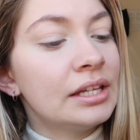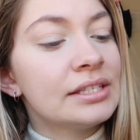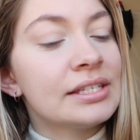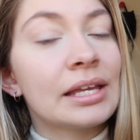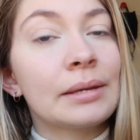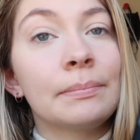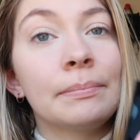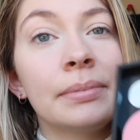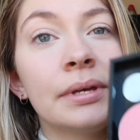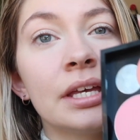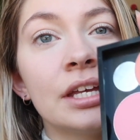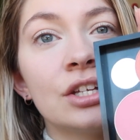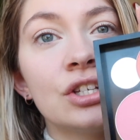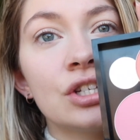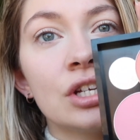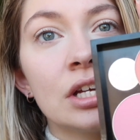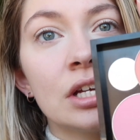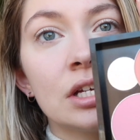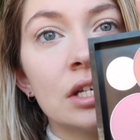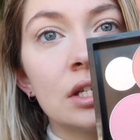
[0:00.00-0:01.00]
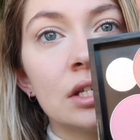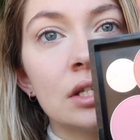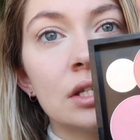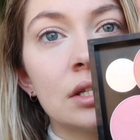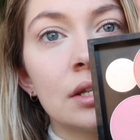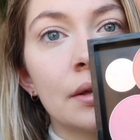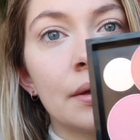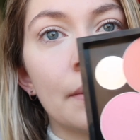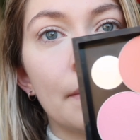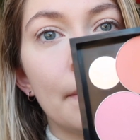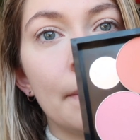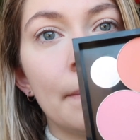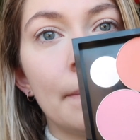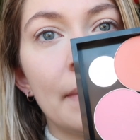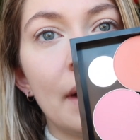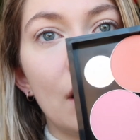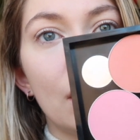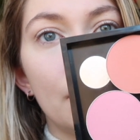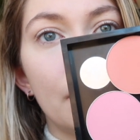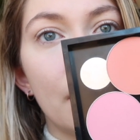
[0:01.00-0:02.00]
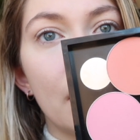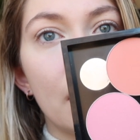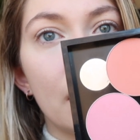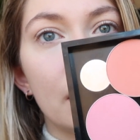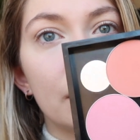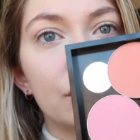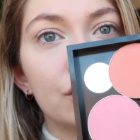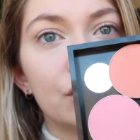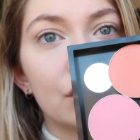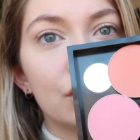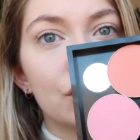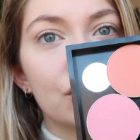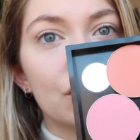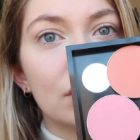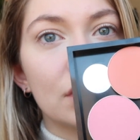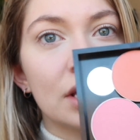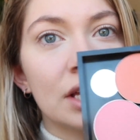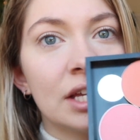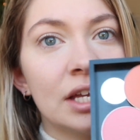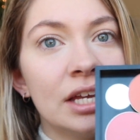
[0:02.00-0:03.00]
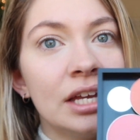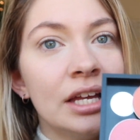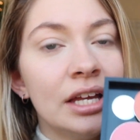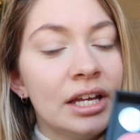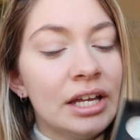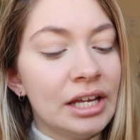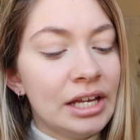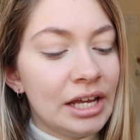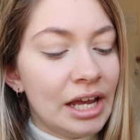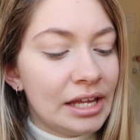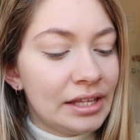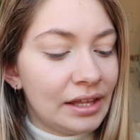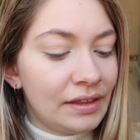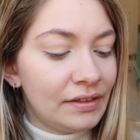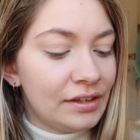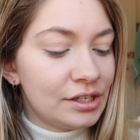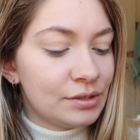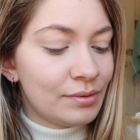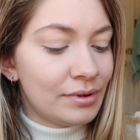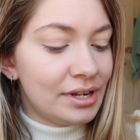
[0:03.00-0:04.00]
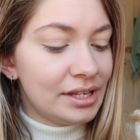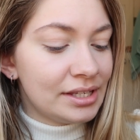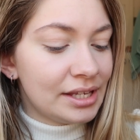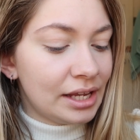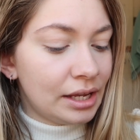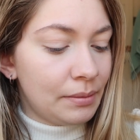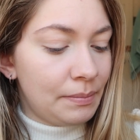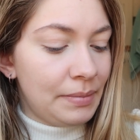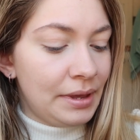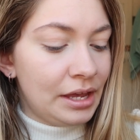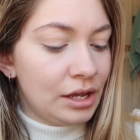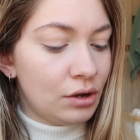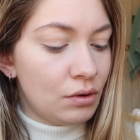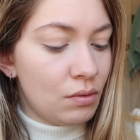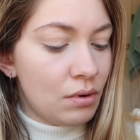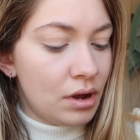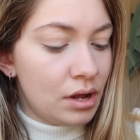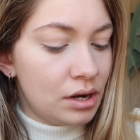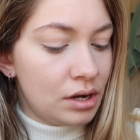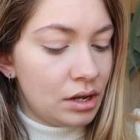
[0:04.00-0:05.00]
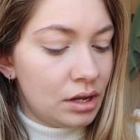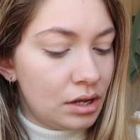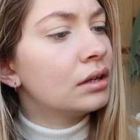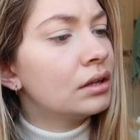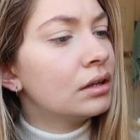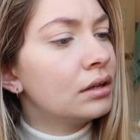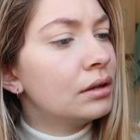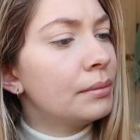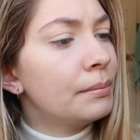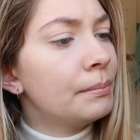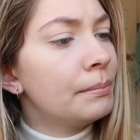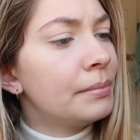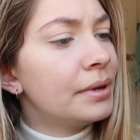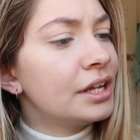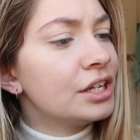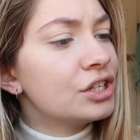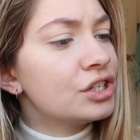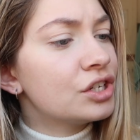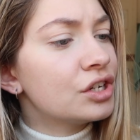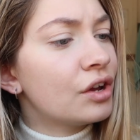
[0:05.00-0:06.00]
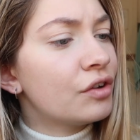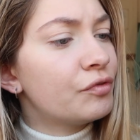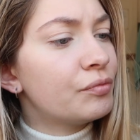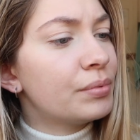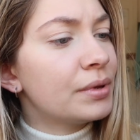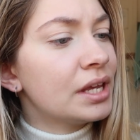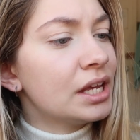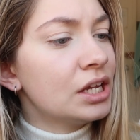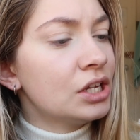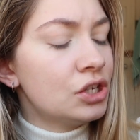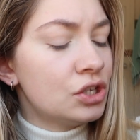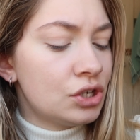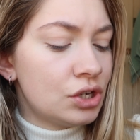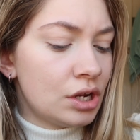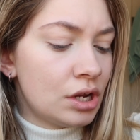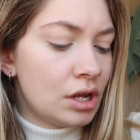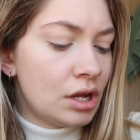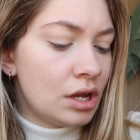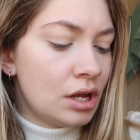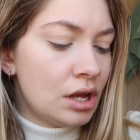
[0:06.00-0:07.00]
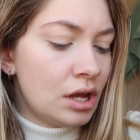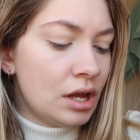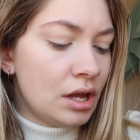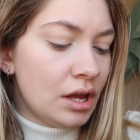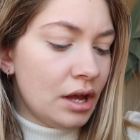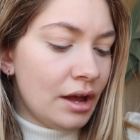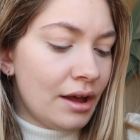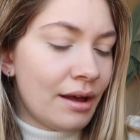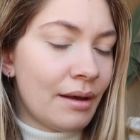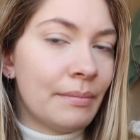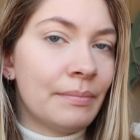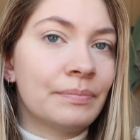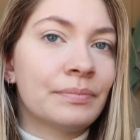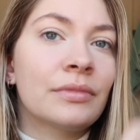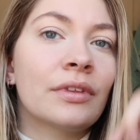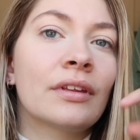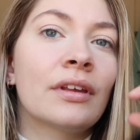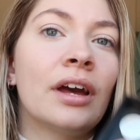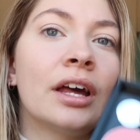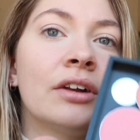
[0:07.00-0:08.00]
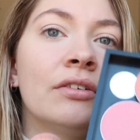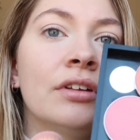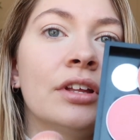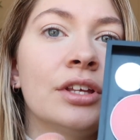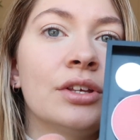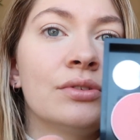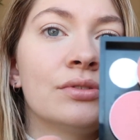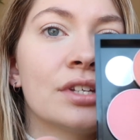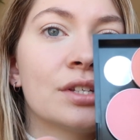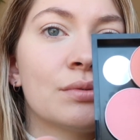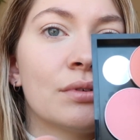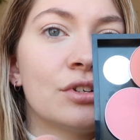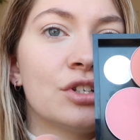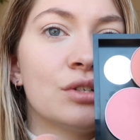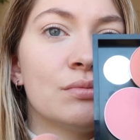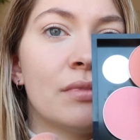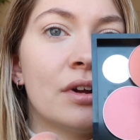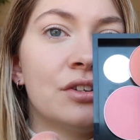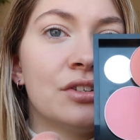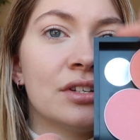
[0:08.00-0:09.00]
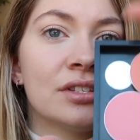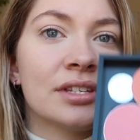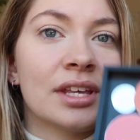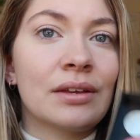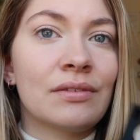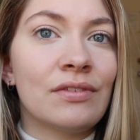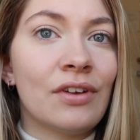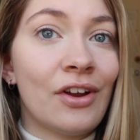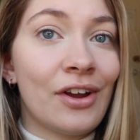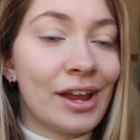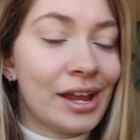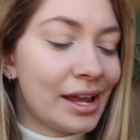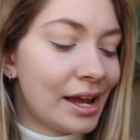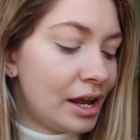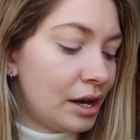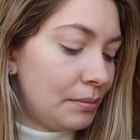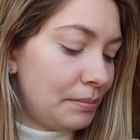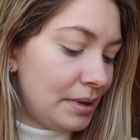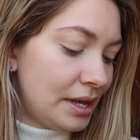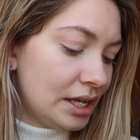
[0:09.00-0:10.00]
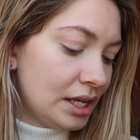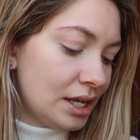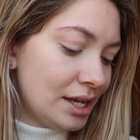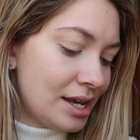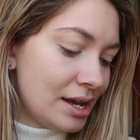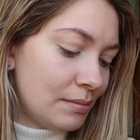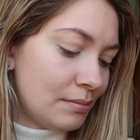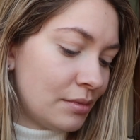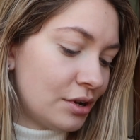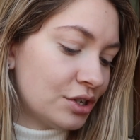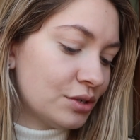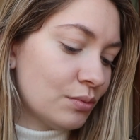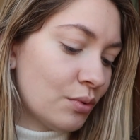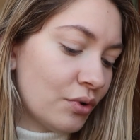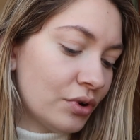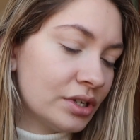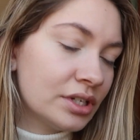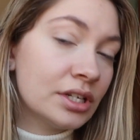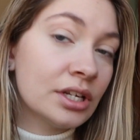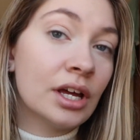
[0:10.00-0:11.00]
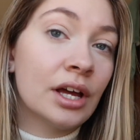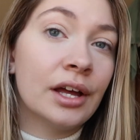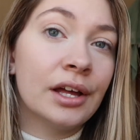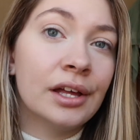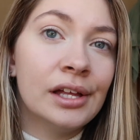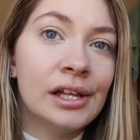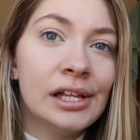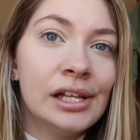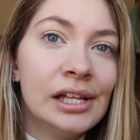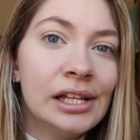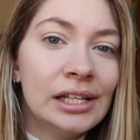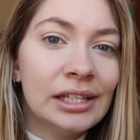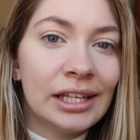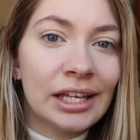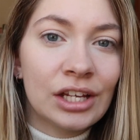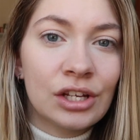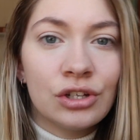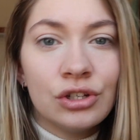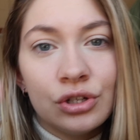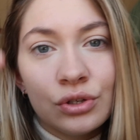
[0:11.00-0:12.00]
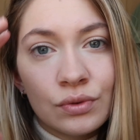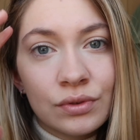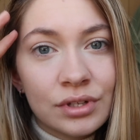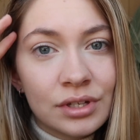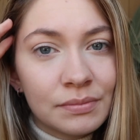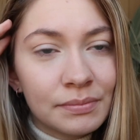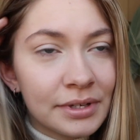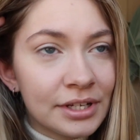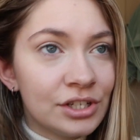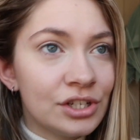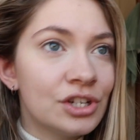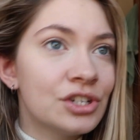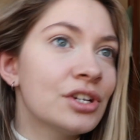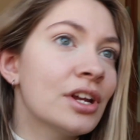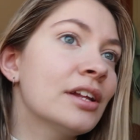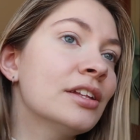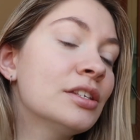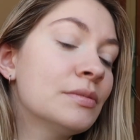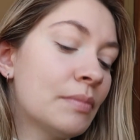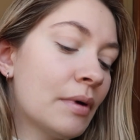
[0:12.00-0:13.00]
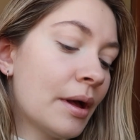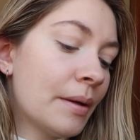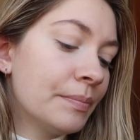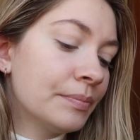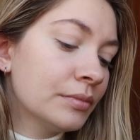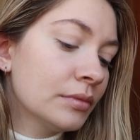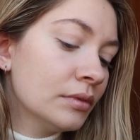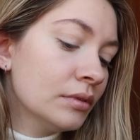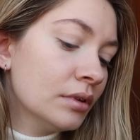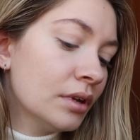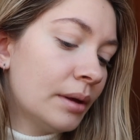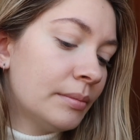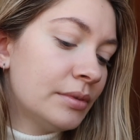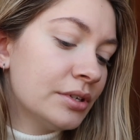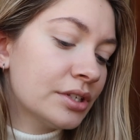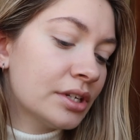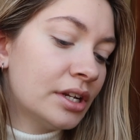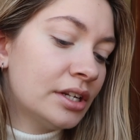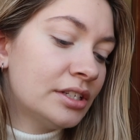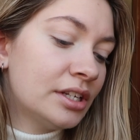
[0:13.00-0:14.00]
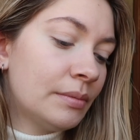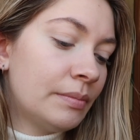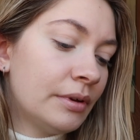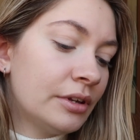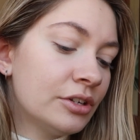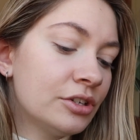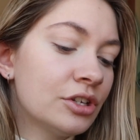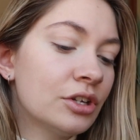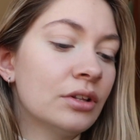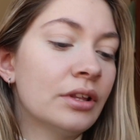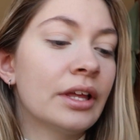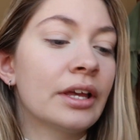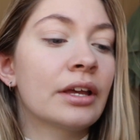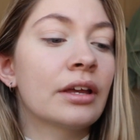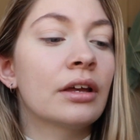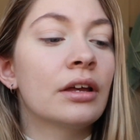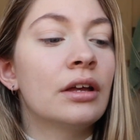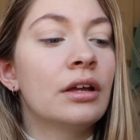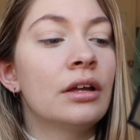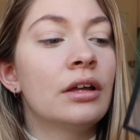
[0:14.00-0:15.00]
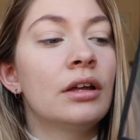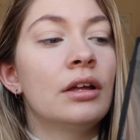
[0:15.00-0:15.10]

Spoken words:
it's like Peaches, Melba, Gingerly, and then this one is like a pink one, Pinch of Peach. I don't really use this one too much. It's like very kind of pinky. I'm much more into like nudes and peachy shades, but I'm just gonna dip into like